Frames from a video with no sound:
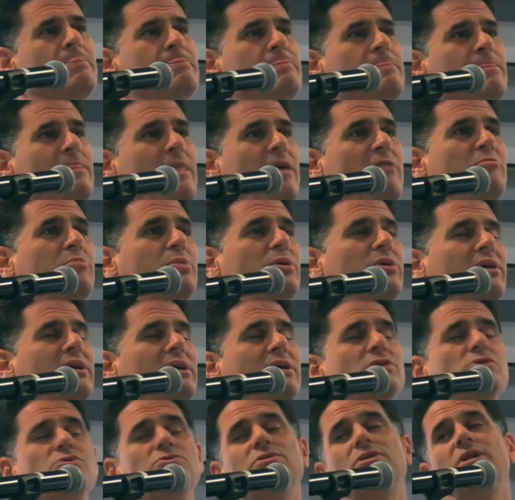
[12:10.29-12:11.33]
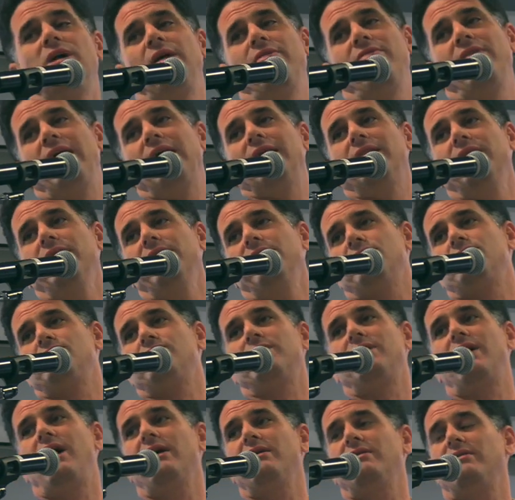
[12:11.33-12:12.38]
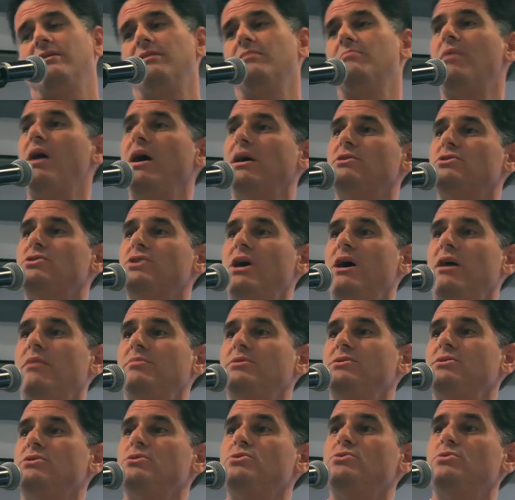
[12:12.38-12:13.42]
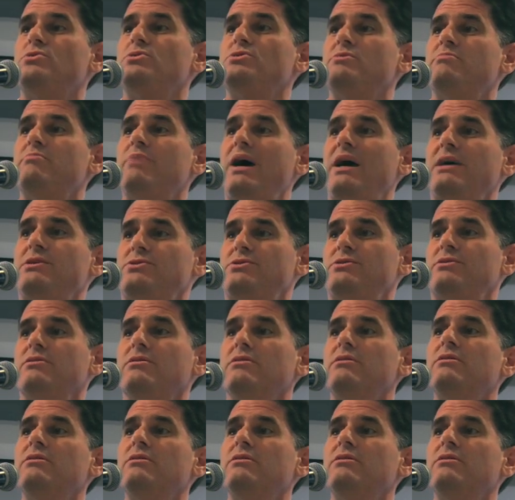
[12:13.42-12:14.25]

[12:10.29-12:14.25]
They've put Israel on that list. And I think my job as Israel's ambassador